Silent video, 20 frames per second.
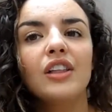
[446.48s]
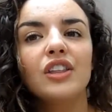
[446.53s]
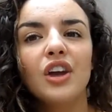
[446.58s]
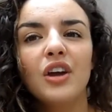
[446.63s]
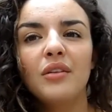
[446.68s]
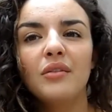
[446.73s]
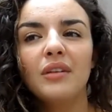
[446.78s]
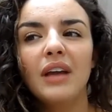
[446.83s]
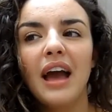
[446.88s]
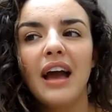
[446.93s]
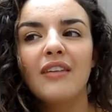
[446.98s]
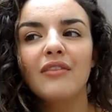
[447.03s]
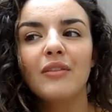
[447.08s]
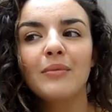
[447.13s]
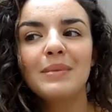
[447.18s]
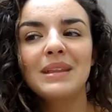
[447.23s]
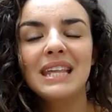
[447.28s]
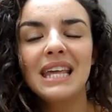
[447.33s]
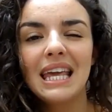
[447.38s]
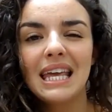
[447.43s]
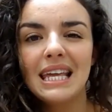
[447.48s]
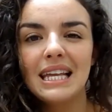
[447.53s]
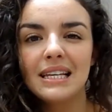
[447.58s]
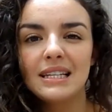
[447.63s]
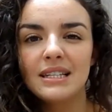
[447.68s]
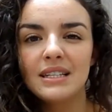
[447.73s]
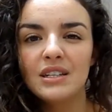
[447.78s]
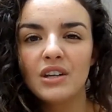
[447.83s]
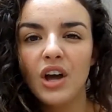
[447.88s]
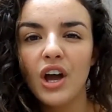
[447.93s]
I don't have a
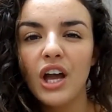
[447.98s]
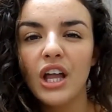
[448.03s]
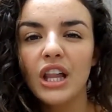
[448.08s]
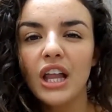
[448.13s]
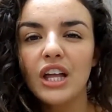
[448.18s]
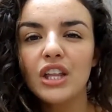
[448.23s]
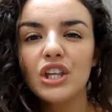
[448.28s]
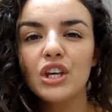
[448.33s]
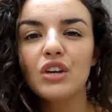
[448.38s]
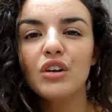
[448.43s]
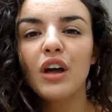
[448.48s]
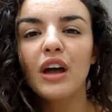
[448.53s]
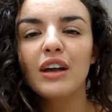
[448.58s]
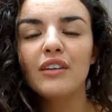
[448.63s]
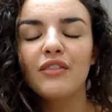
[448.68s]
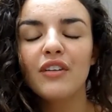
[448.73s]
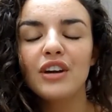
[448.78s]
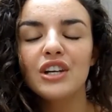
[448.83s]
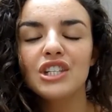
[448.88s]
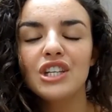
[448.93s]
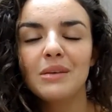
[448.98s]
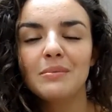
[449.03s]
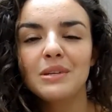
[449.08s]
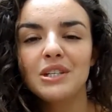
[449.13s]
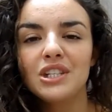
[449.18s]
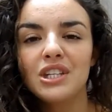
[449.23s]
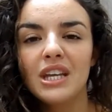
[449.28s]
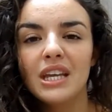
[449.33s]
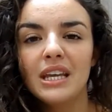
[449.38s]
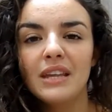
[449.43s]
particular style. I do like very
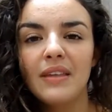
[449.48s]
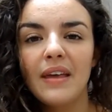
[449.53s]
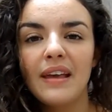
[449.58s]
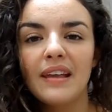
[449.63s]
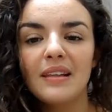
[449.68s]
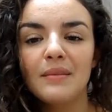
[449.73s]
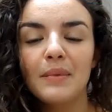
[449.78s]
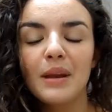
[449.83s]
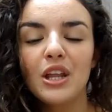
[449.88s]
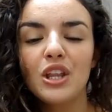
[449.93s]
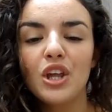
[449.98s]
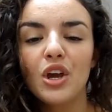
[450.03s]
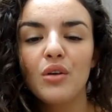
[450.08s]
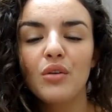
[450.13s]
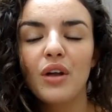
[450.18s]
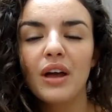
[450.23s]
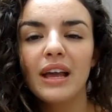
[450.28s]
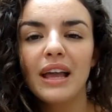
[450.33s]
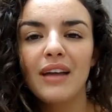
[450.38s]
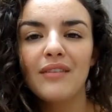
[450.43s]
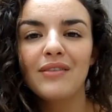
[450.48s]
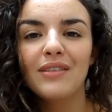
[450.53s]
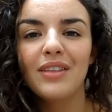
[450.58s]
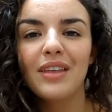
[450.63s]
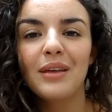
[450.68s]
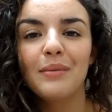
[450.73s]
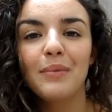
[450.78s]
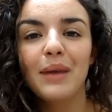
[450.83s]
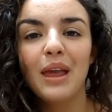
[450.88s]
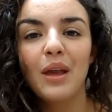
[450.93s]
shabby chic things, but I don't like
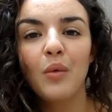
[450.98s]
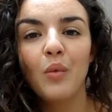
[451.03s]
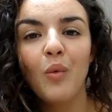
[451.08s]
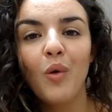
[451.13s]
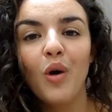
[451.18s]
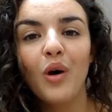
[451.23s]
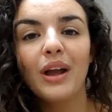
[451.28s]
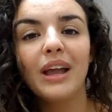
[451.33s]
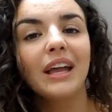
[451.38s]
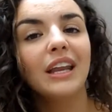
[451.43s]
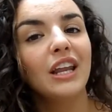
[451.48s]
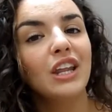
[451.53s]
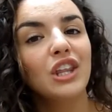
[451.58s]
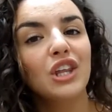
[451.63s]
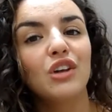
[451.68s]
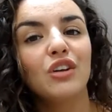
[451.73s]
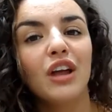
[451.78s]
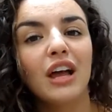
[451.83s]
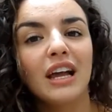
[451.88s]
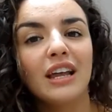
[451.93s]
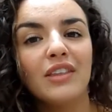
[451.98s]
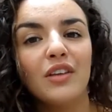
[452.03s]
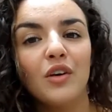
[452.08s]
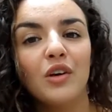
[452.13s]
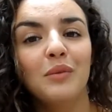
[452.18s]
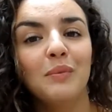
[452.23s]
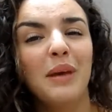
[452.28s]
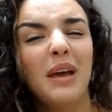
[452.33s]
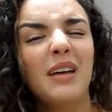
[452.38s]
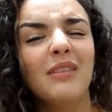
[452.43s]
everything being white, and I do like
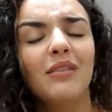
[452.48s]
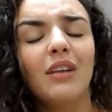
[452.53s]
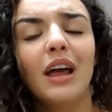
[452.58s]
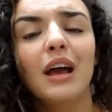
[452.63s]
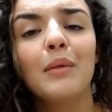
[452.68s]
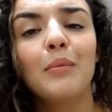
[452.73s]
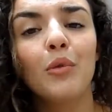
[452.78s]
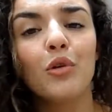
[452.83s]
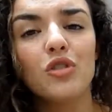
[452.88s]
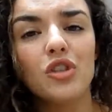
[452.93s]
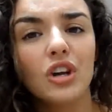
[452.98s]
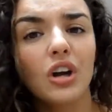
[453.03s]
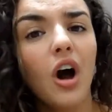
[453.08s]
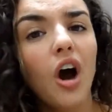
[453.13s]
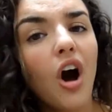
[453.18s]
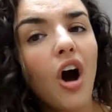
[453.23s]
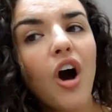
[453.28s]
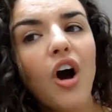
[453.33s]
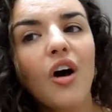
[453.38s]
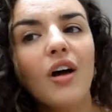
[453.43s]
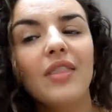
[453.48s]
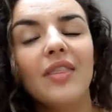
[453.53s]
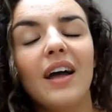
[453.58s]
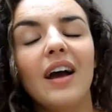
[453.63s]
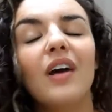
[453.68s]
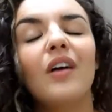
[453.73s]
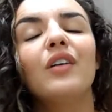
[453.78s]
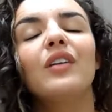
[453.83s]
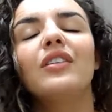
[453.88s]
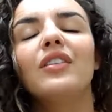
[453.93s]
the odd bit of like modern art and
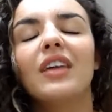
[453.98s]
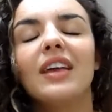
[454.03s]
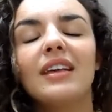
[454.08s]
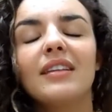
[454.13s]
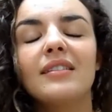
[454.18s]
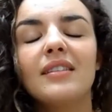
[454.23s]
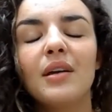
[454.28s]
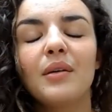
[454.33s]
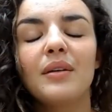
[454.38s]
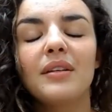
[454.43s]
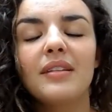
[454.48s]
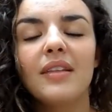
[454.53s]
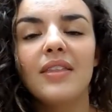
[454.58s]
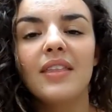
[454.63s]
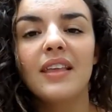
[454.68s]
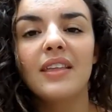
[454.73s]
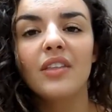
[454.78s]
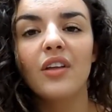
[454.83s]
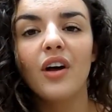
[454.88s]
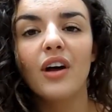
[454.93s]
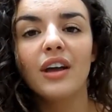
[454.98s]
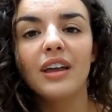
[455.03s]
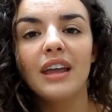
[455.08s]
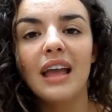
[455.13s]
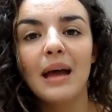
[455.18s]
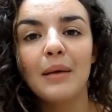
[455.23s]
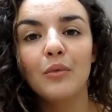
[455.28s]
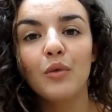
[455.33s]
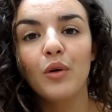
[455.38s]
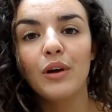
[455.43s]
that kind of thing. So it's something that I
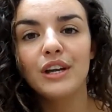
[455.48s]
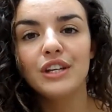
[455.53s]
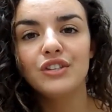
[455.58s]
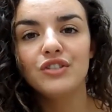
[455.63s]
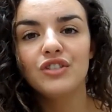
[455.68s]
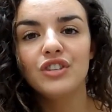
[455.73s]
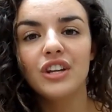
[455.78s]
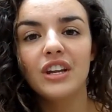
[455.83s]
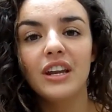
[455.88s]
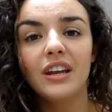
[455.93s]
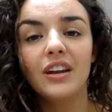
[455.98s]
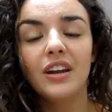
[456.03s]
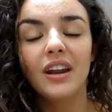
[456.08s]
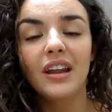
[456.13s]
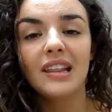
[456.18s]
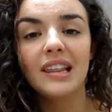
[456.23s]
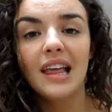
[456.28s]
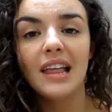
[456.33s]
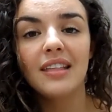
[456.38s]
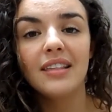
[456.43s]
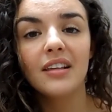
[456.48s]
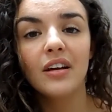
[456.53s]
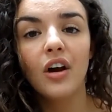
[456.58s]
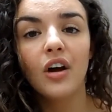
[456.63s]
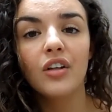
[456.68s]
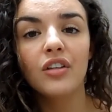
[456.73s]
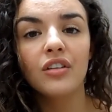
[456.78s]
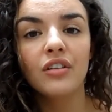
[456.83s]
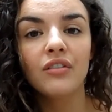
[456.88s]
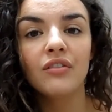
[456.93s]
am quite interested in, and I tend to
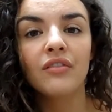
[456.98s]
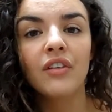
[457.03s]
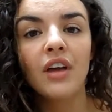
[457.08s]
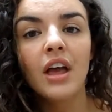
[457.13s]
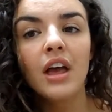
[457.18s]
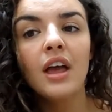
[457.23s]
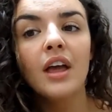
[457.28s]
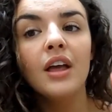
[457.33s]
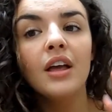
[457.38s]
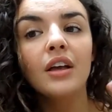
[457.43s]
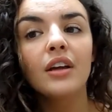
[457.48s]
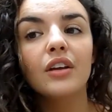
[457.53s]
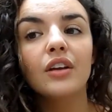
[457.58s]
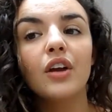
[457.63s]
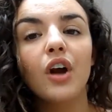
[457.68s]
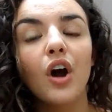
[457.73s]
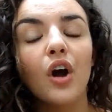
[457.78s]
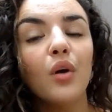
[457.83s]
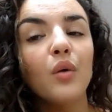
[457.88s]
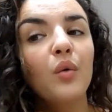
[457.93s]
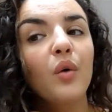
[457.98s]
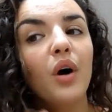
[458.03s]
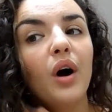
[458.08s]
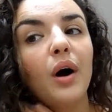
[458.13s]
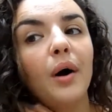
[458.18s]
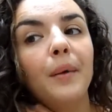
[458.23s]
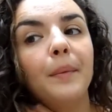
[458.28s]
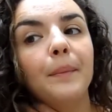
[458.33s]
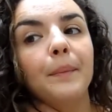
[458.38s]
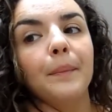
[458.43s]
kind of go,